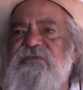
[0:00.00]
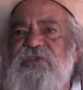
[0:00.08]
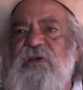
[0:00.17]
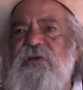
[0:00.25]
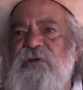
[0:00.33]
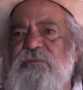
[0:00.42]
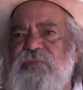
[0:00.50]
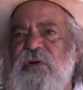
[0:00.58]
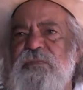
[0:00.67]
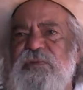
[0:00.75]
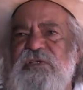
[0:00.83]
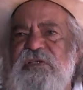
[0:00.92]
of stolen
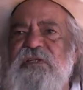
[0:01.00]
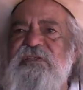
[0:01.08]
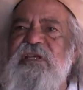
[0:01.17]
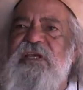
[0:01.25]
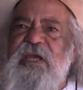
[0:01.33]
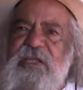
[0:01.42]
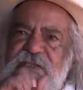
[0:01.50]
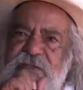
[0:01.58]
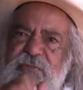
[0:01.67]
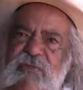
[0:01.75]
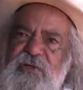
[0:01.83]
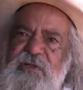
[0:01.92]
property. They ate
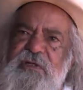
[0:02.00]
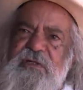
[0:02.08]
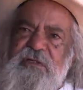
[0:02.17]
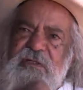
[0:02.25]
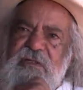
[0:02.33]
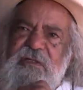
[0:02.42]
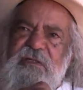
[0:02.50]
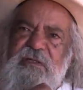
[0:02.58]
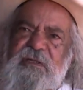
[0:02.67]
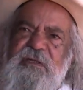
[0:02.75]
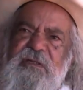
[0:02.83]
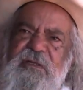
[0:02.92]
the bullock.
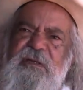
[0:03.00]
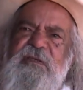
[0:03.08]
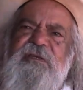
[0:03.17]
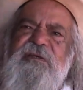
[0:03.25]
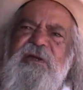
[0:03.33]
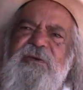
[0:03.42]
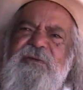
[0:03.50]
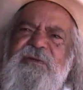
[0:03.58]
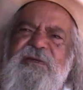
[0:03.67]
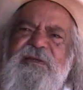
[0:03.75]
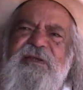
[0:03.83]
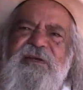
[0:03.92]
You
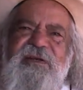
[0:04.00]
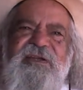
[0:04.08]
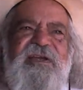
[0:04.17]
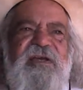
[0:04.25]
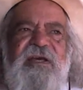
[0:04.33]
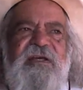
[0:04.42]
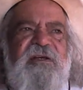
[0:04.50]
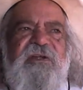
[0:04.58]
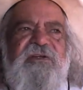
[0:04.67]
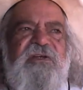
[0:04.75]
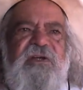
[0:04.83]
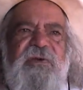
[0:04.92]
know, I'd
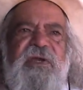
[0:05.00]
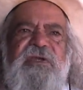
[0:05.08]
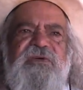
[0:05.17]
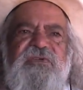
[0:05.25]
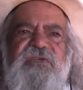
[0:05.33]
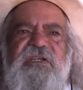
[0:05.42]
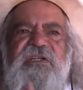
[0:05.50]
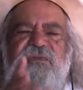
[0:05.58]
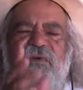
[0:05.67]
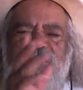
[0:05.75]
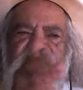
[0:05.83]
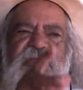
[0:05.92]
like to know how interesting it
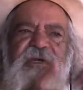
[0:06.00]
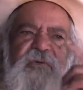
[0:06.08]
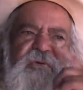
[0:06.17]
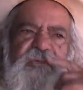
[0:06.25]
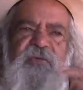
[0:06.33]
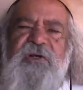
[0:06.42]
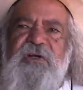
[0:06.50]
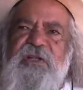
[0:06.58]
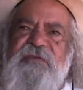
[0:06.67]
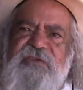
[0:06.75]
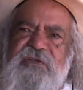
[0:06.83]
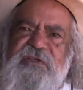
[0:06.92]
was when the court wanted
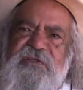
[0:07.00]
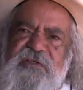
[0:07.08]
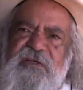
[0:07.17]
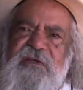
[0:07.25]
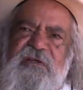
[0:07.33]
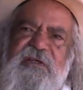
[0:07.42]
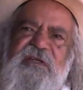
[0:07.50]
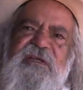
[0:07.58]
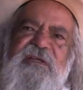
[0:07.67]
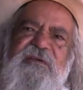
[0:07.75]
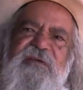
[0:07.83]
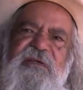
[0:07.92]
evidence, you
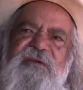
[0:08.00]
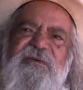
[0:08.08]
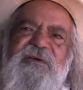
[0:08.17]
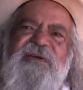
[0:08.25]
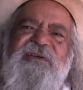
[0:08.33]
know.